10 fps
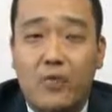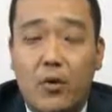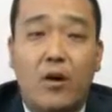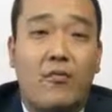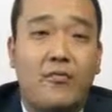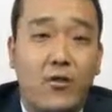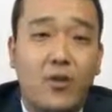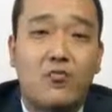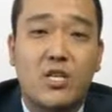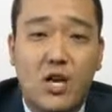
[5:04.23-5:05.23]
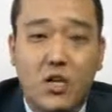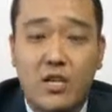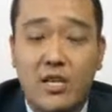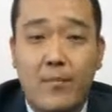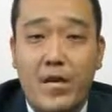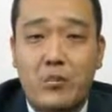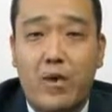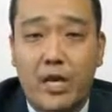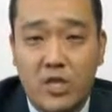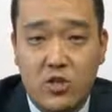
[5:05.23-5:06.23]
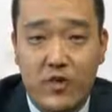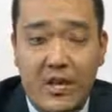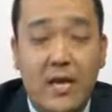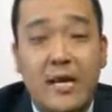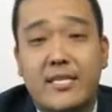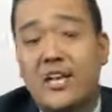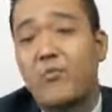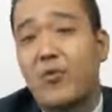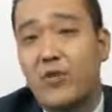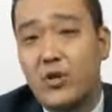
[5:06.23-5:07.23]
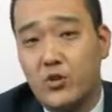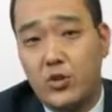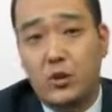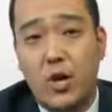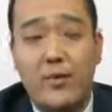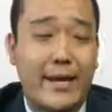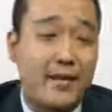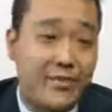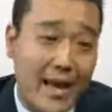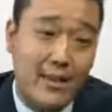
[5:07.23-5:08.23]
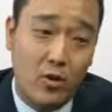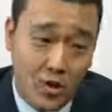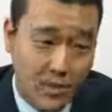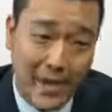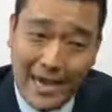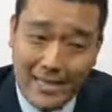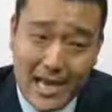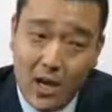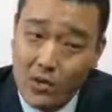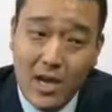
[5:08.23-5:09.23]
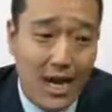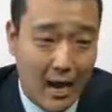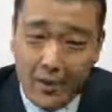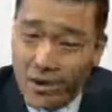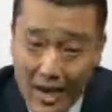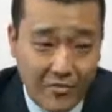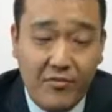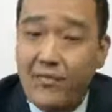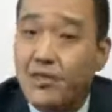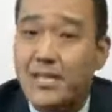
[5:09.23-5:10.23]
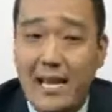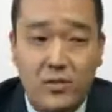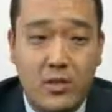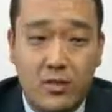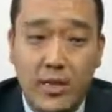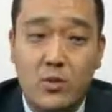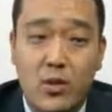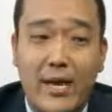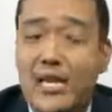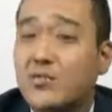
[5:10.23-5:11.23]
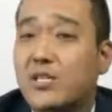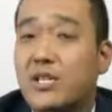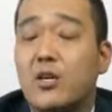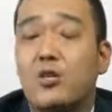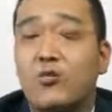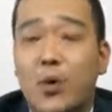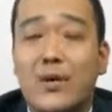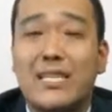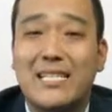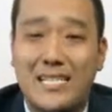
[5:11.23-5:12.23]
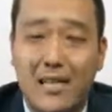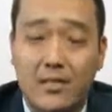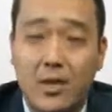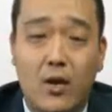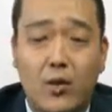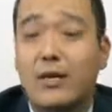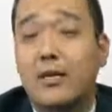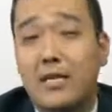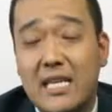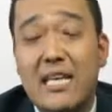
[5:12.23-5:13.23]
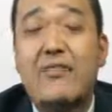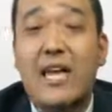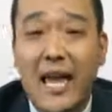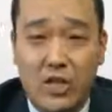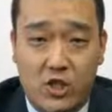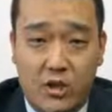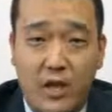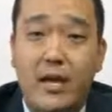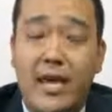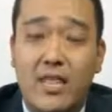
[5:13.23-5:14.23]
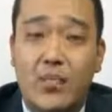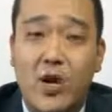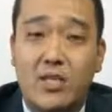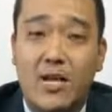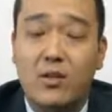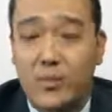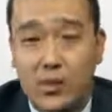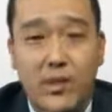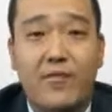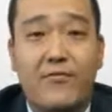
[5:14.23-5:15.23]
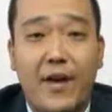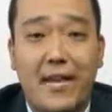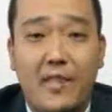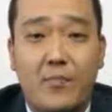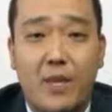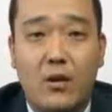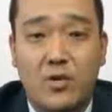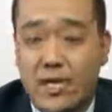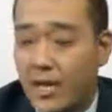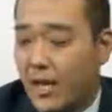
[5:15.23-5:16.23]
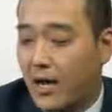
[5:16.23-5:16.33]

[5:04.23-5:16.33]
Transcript: for a further reduction in the benchmark interest rate, take more of a neutral tone? And if that largely pans out, I'm going to have to favor the downside on this one, as we're seeing a growing descent or deviation in the policy outlook between the Fed and the BOC.